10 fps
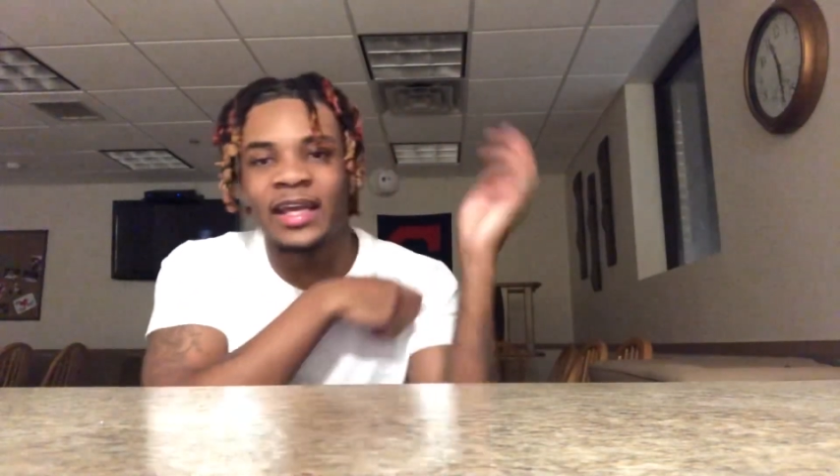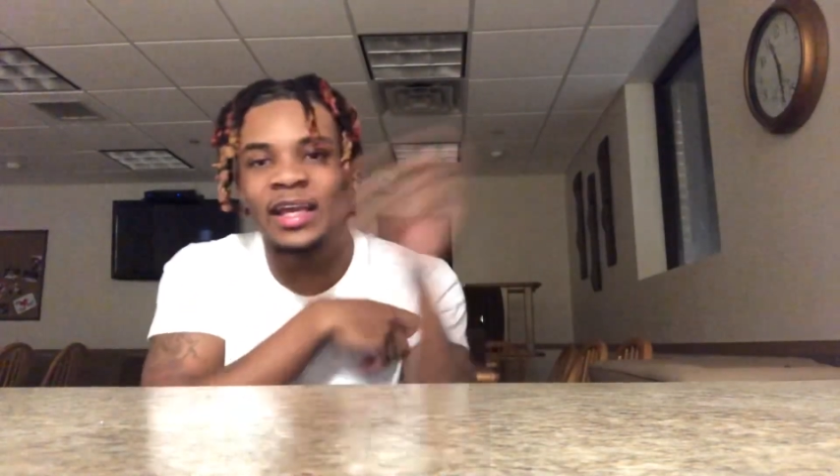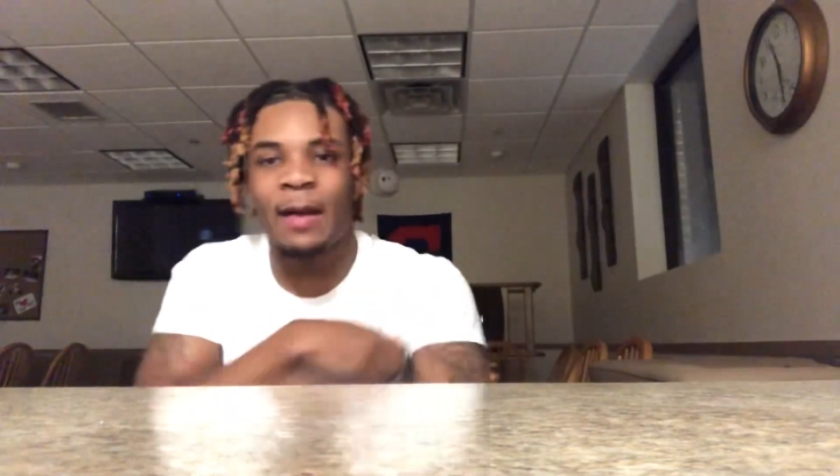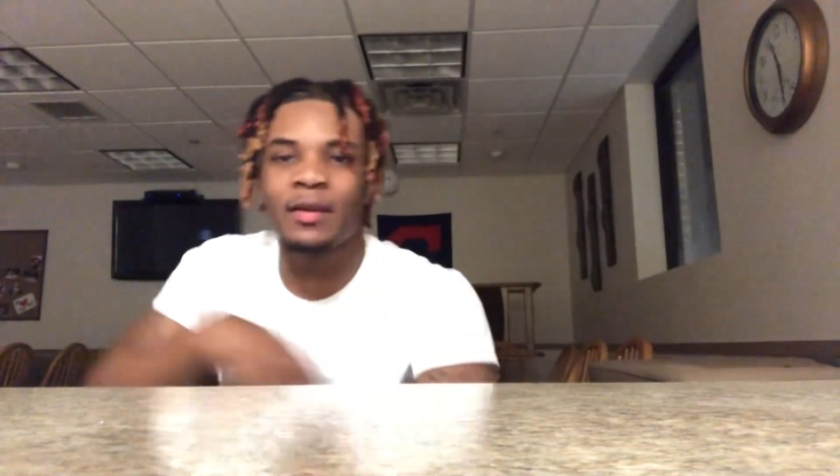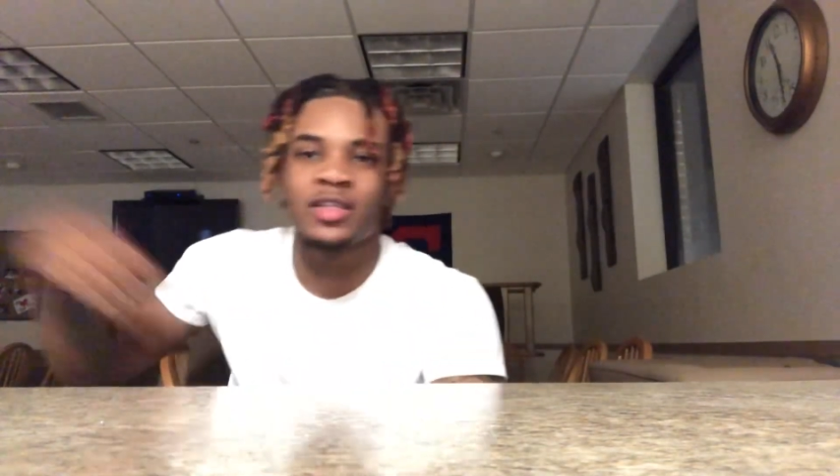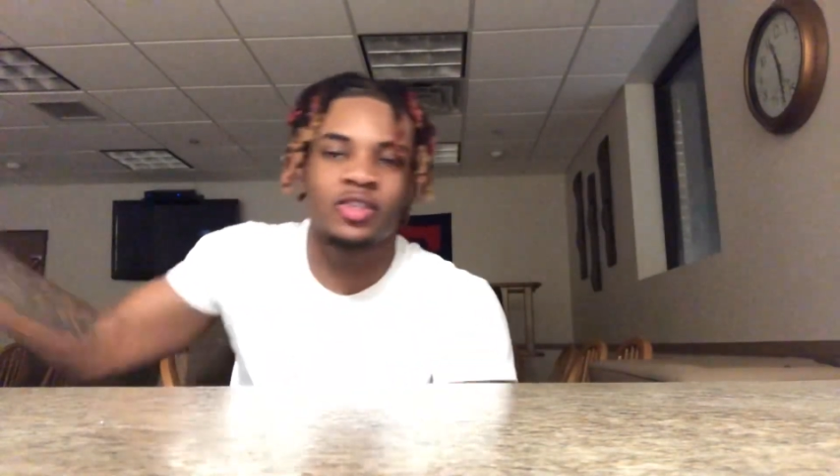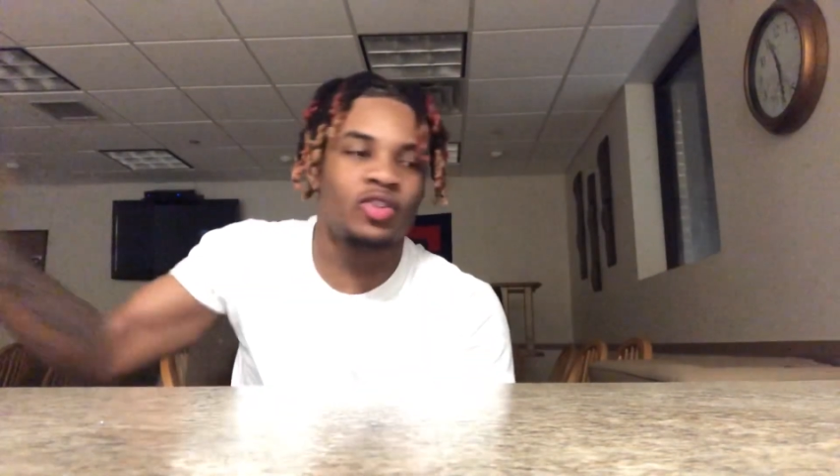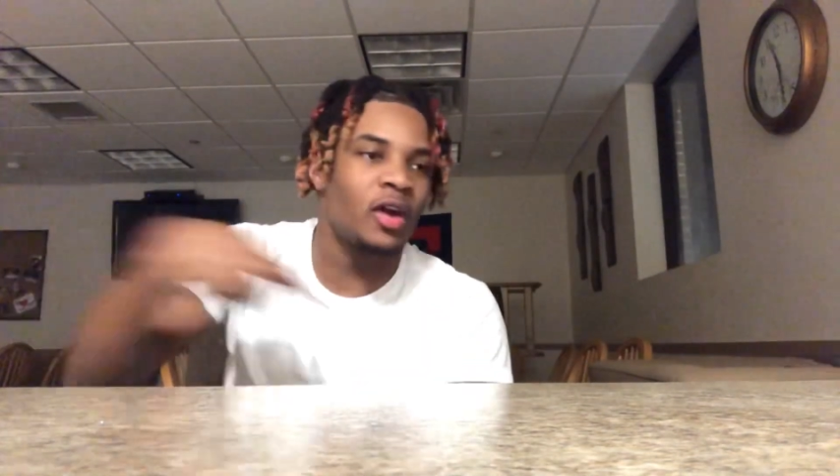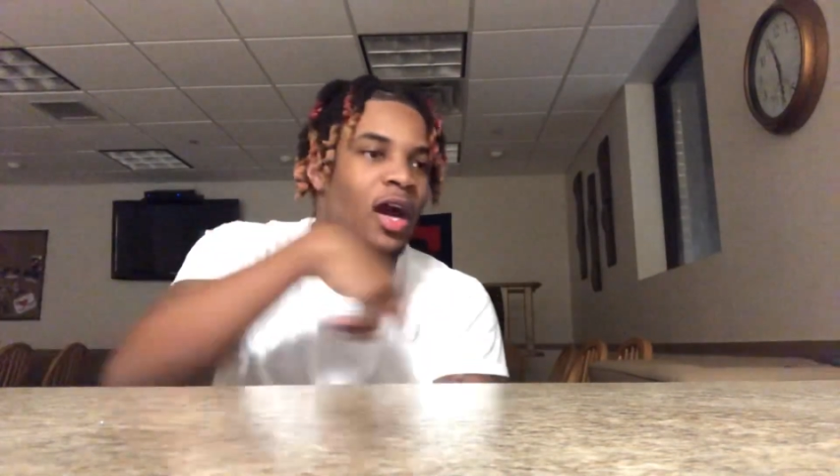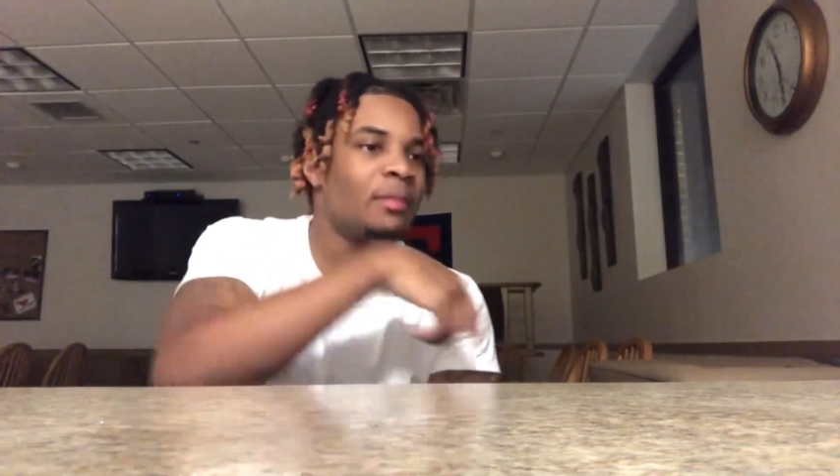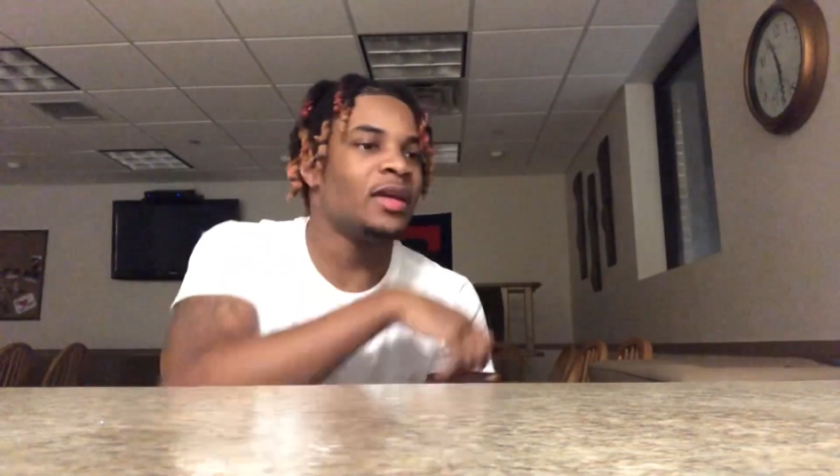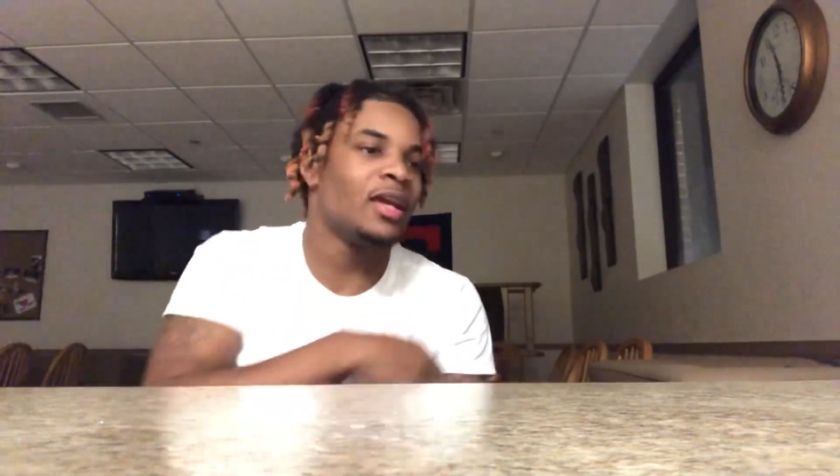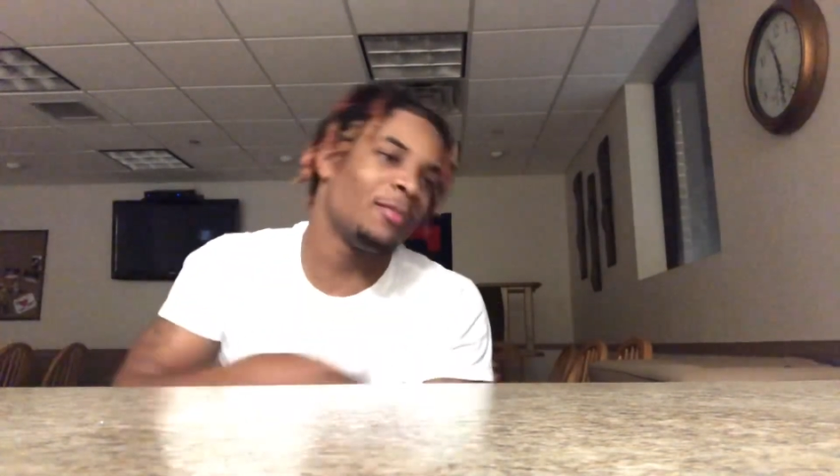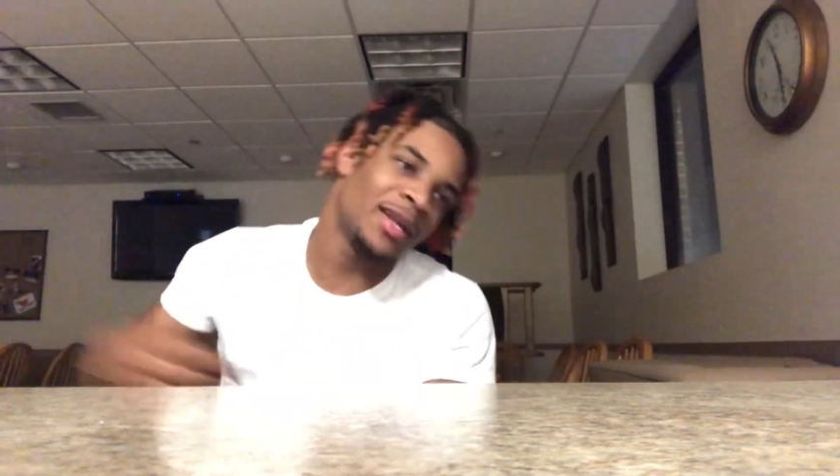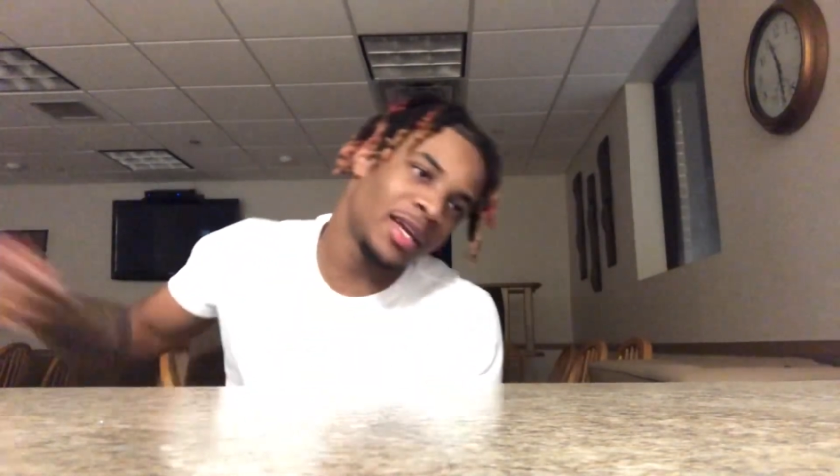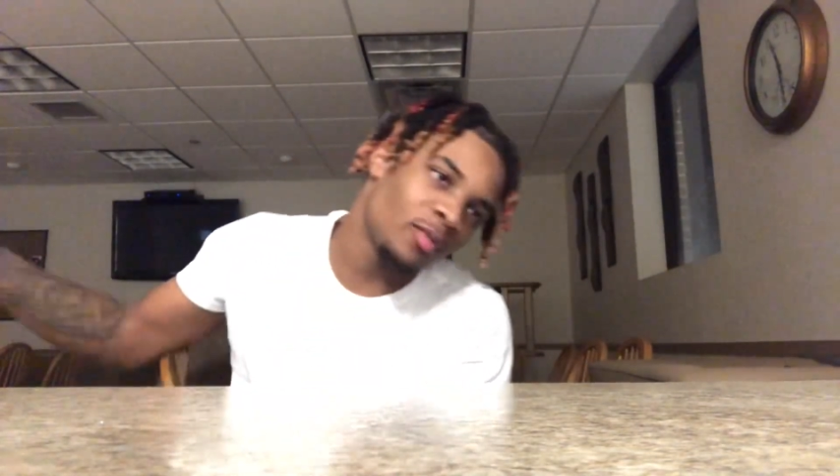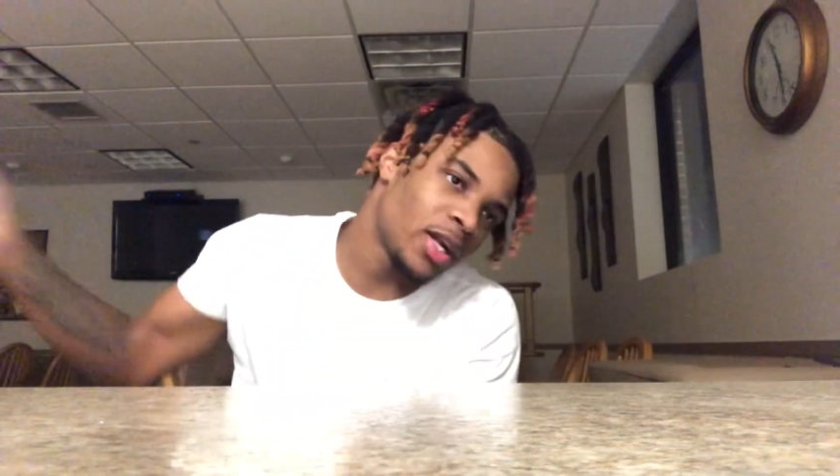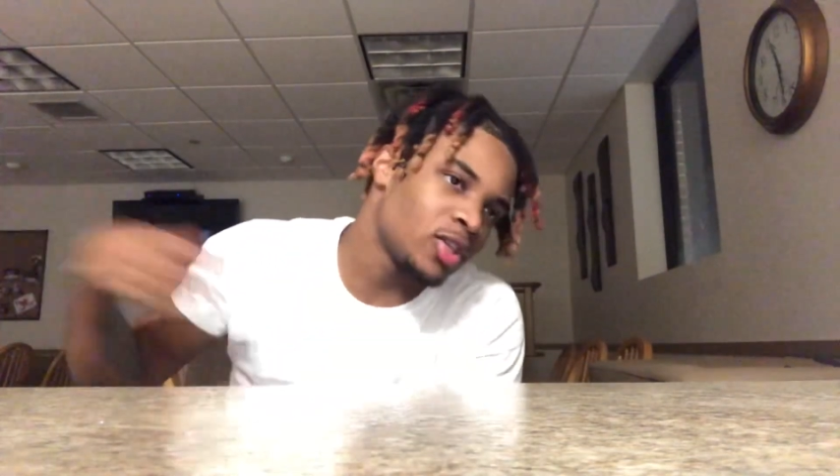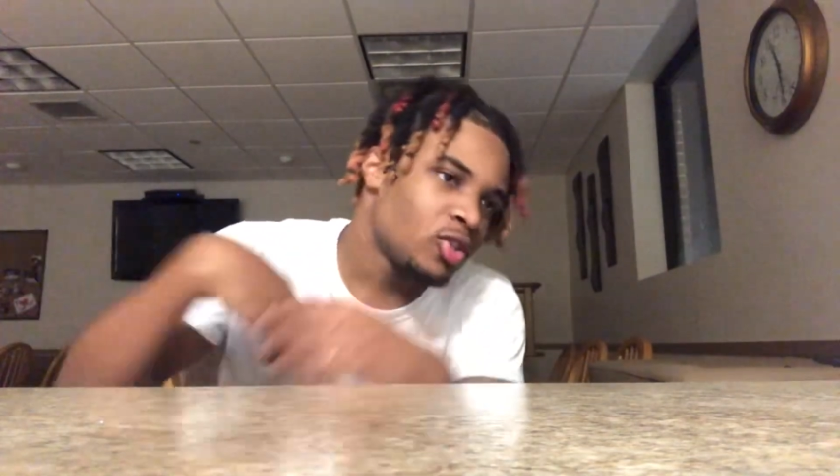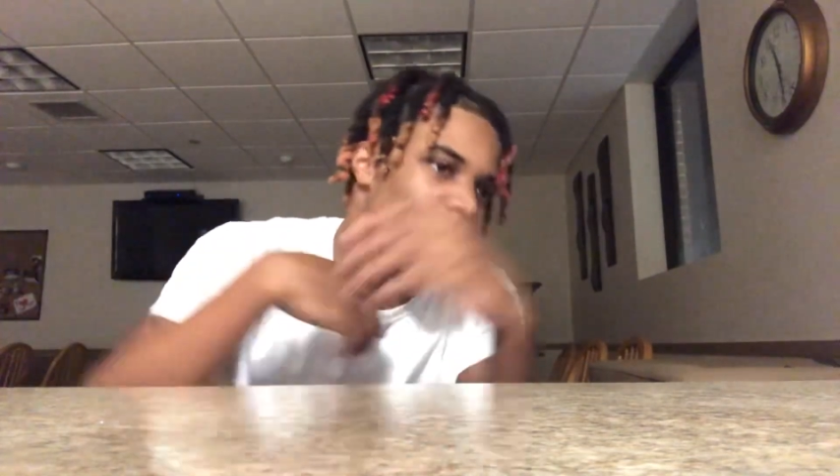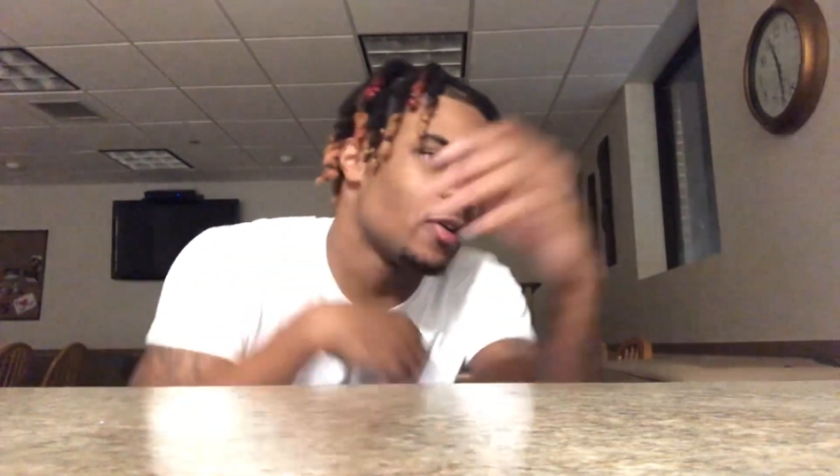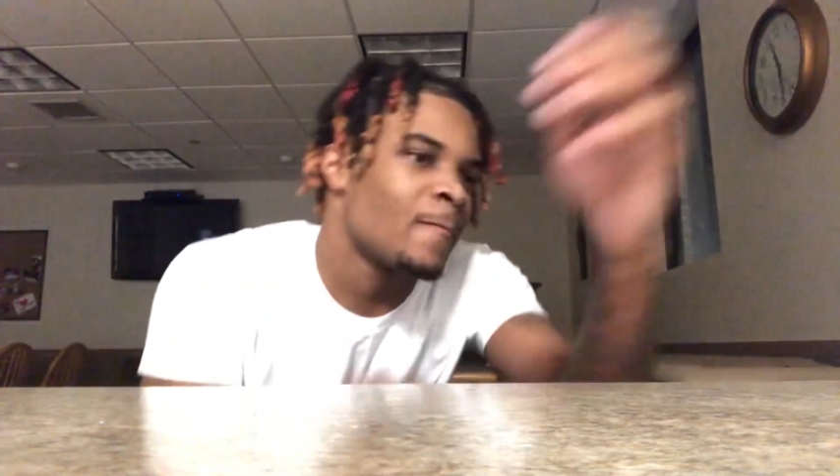comment, and subscribe, and gang, about to get right into it.